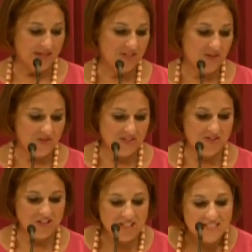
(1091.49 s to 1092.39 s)
so so
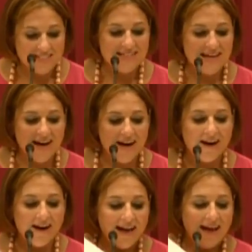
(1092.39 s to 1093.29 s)
she's
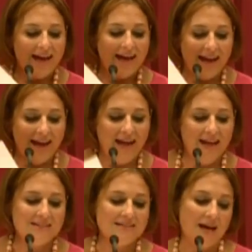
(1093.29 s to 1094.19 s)
there,
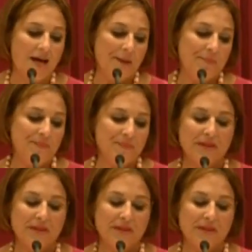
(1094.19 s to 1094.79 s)
and um,